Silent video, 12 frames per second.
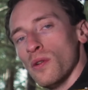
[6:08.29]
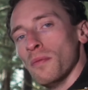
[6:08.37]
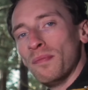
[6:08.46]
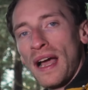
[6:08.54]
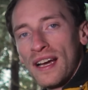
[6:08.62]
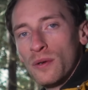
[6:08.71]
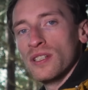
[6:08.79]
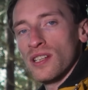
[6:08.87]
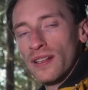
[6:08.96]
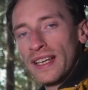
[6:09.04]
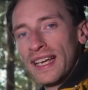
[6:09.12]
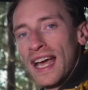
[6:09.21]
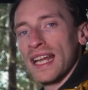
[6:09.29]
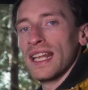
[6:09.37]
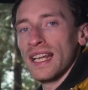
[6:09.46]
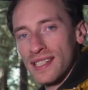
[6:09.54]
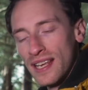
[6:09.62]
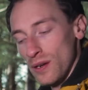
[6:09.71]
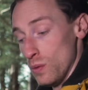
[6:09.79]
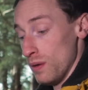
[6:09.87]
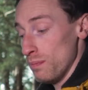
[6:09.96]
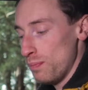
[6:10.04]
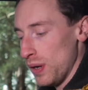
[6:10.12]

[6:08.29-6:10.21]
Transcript: or backwards like they can in a Tiguan,